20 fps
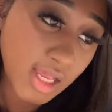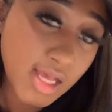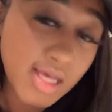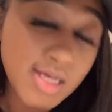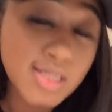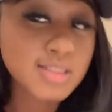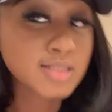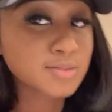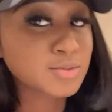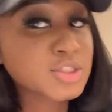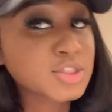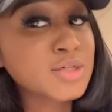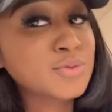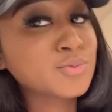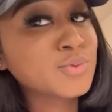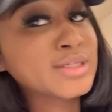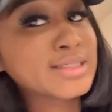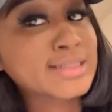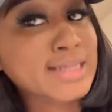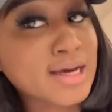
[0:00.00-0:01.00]
some shit
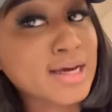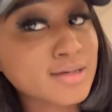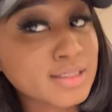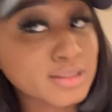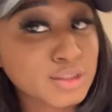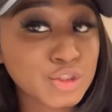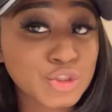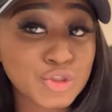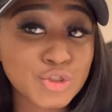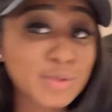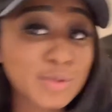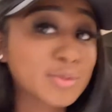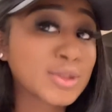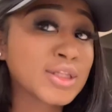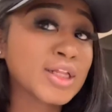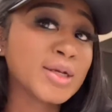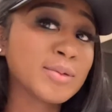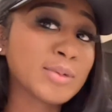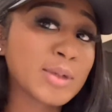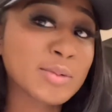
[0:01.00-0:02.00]
went down at the strip
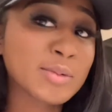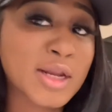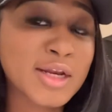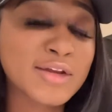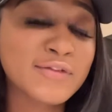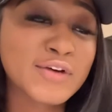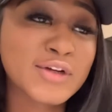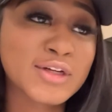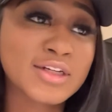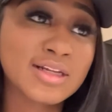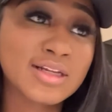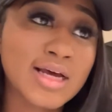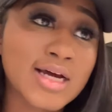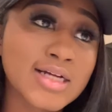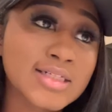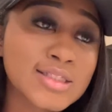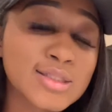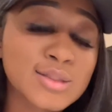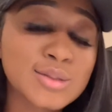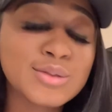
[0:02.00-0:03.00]
club. I'm not even gonna
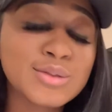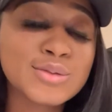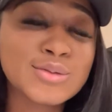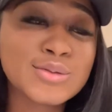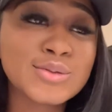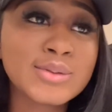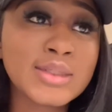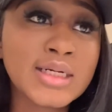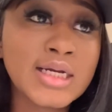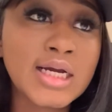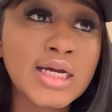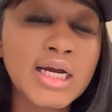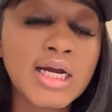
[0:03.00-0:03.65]
lie to you.